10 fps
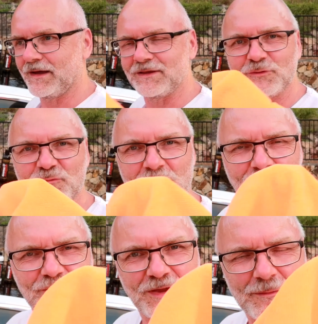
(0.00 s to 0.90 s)
I use one
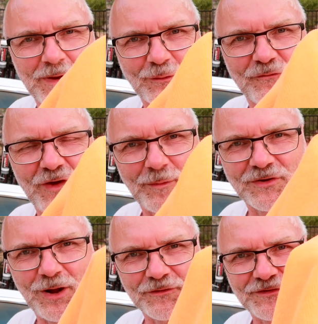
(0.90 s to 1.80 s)
of their microfiber
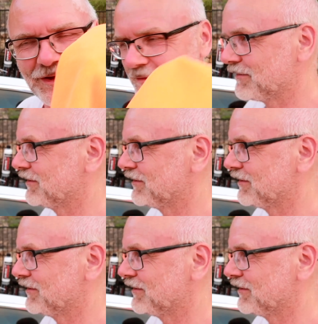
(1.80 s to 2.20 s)
towels now